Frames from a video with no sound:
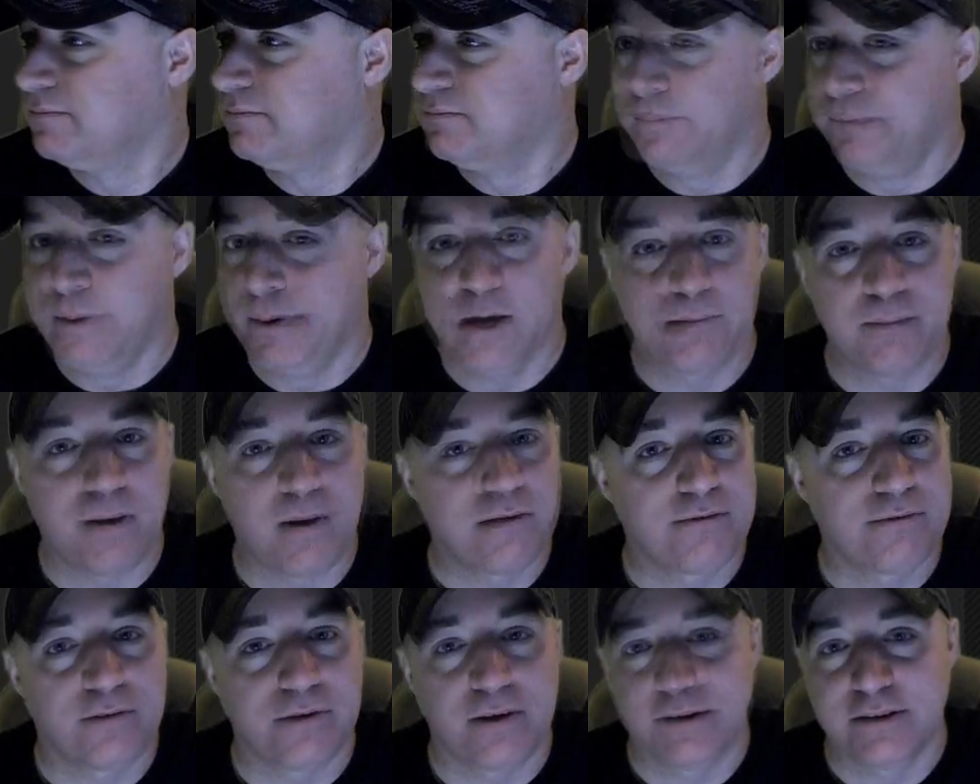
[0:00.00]
Me and my
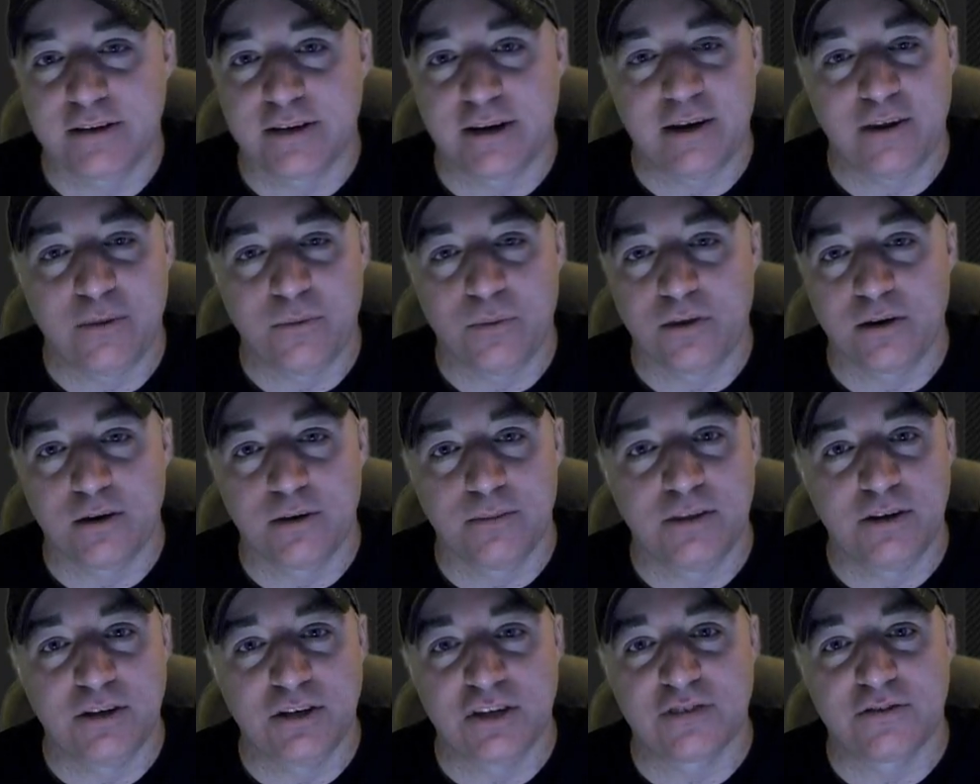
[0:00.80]
friends, I know we're going
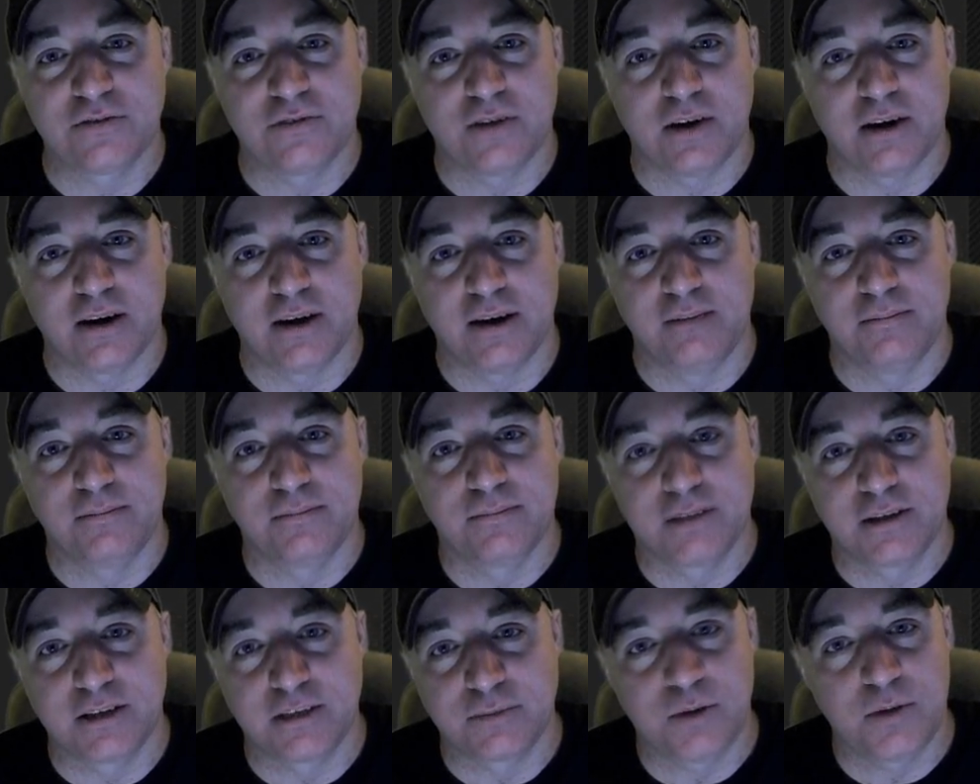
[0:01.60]
to be just fine,
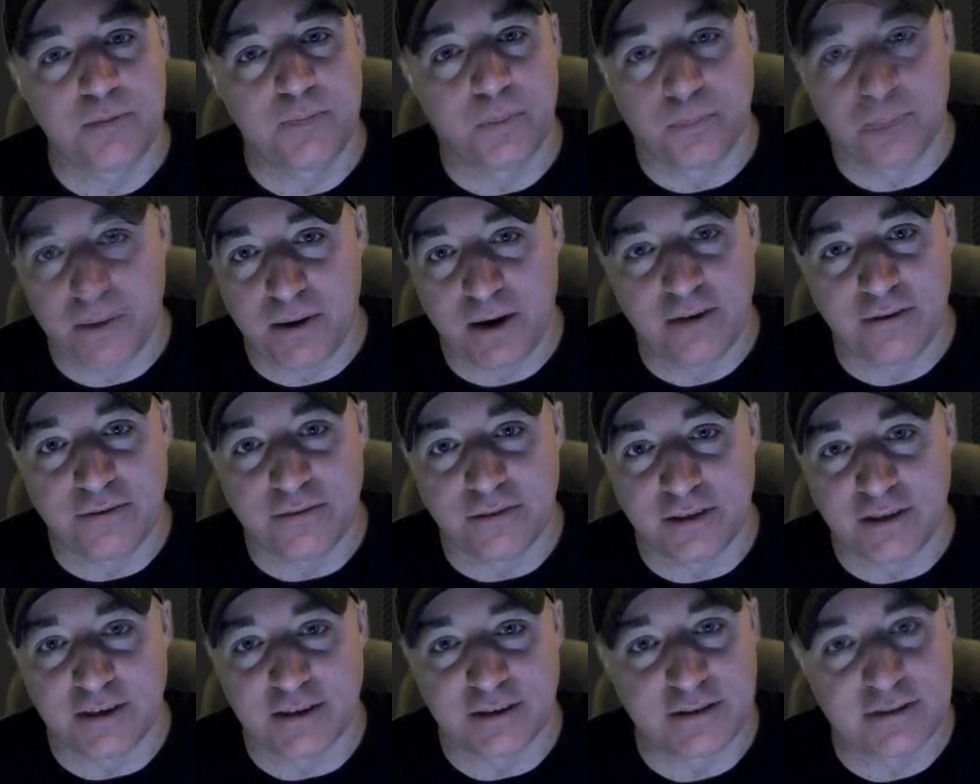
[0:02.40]
because we prepared
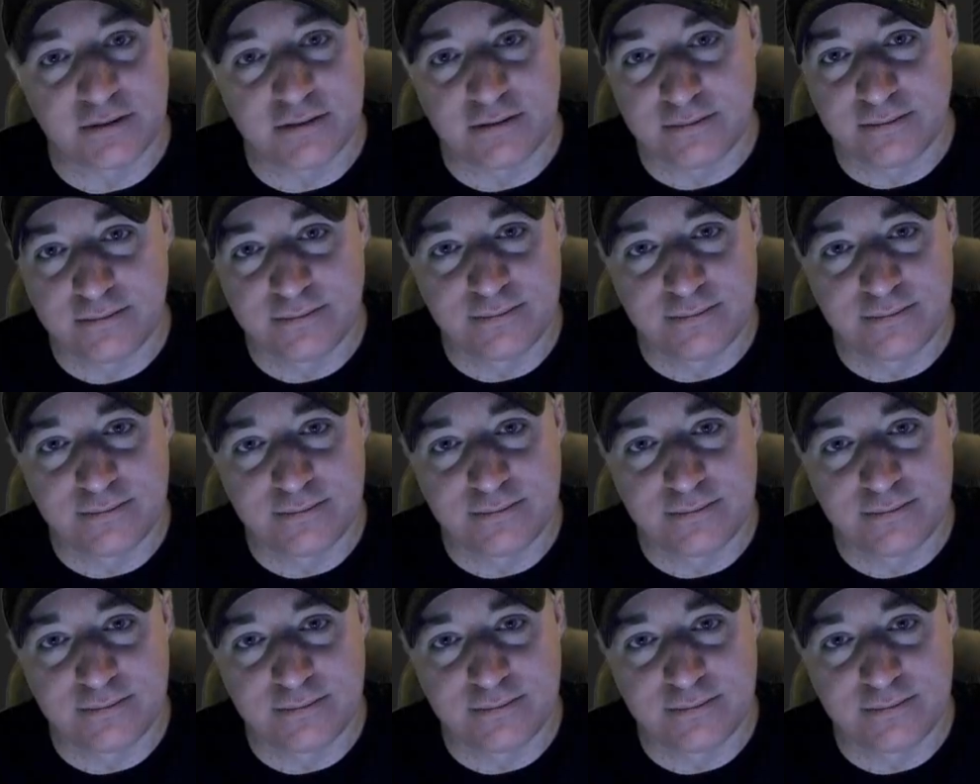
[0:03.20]
for this.